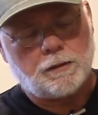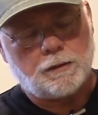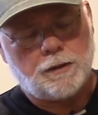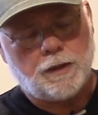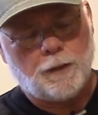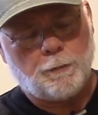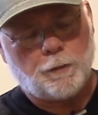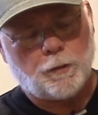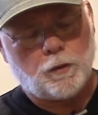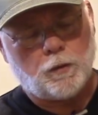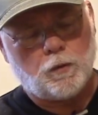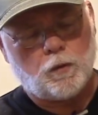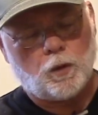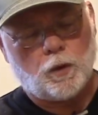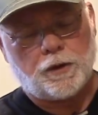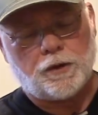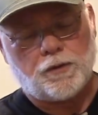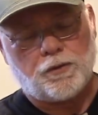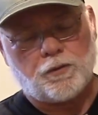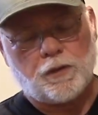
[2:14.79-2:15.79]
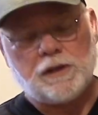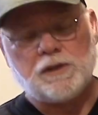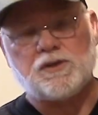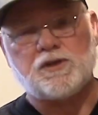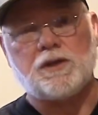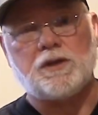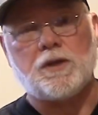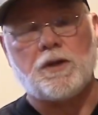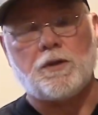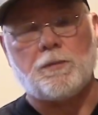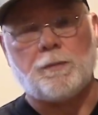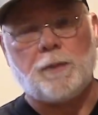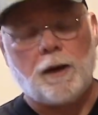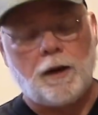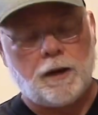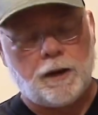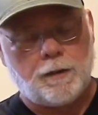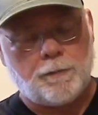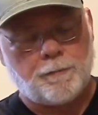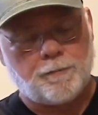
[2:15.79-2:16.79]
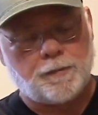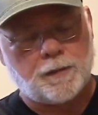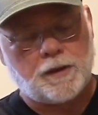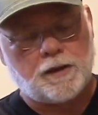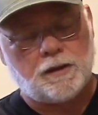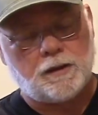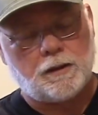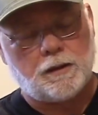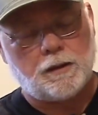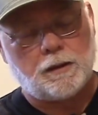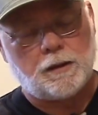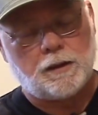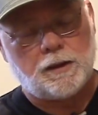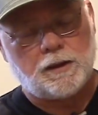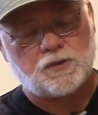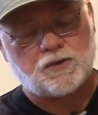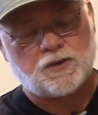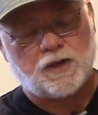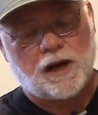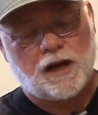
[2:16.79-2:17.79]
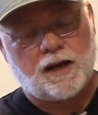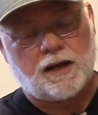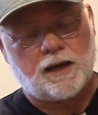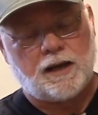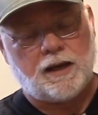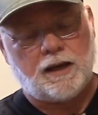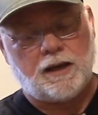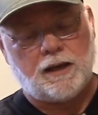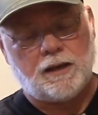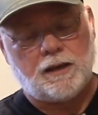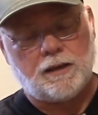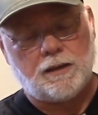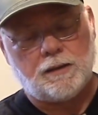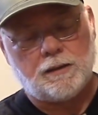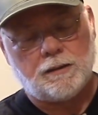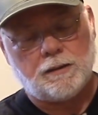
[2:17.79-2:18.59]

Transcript: nipple where it threads into the pipe, it's got a